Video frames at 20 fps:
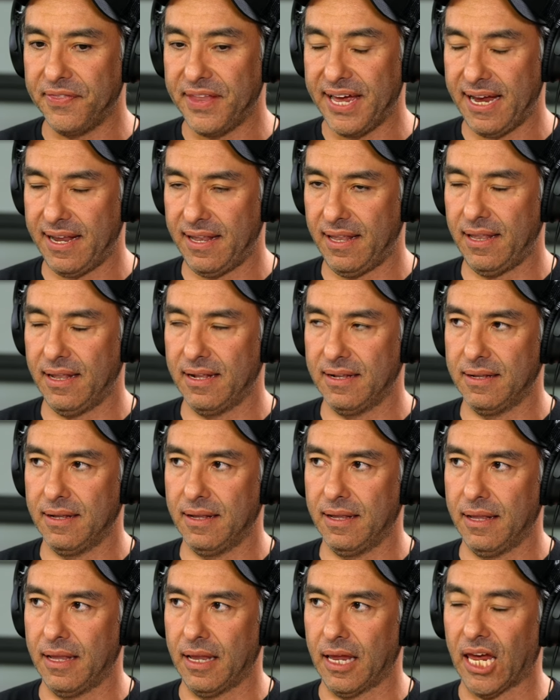that
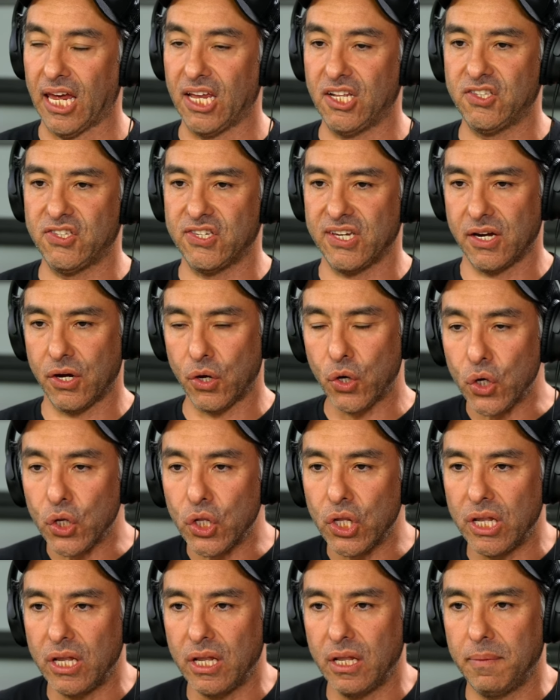it's a
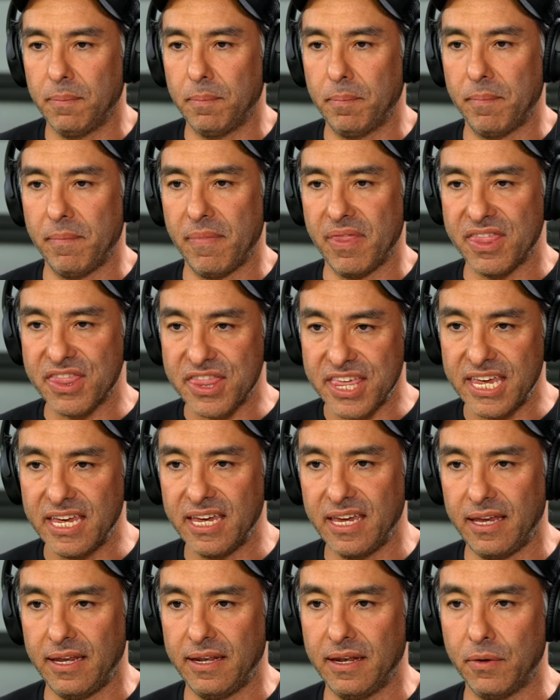good
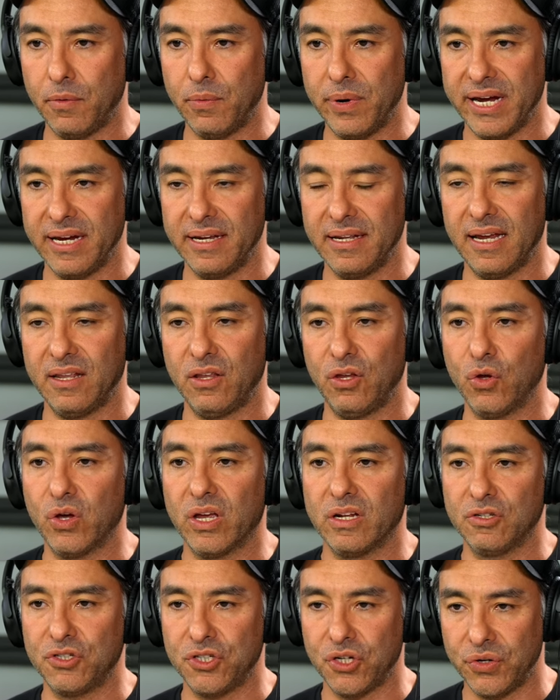thing in a way that you
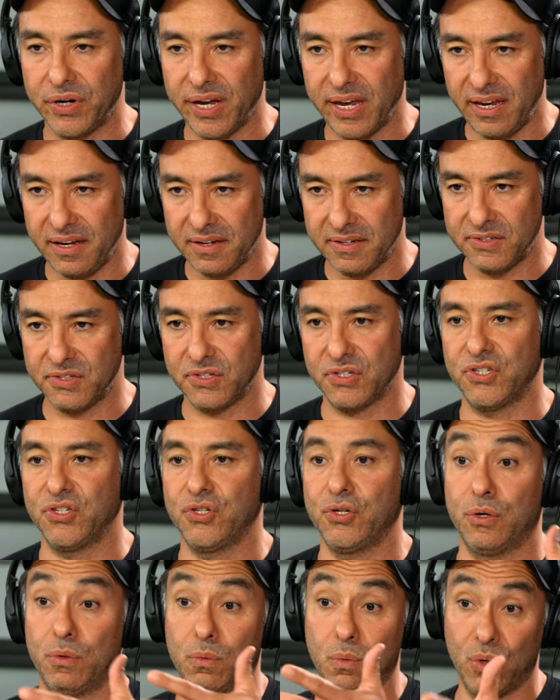can showcase
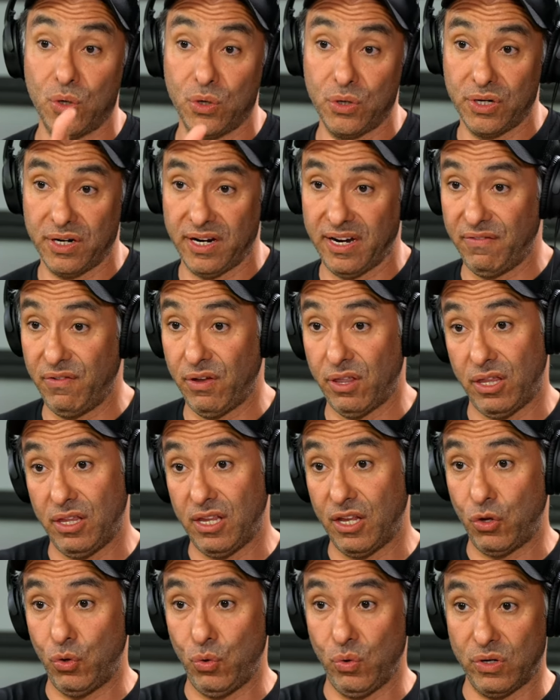your work,
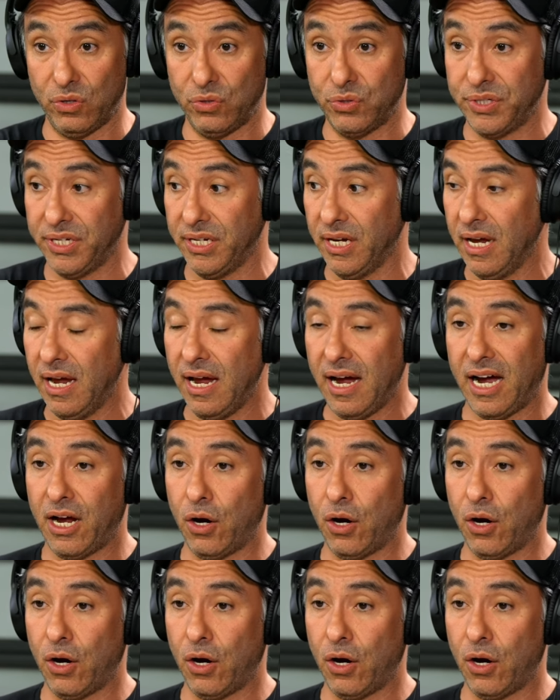everything that you are doing.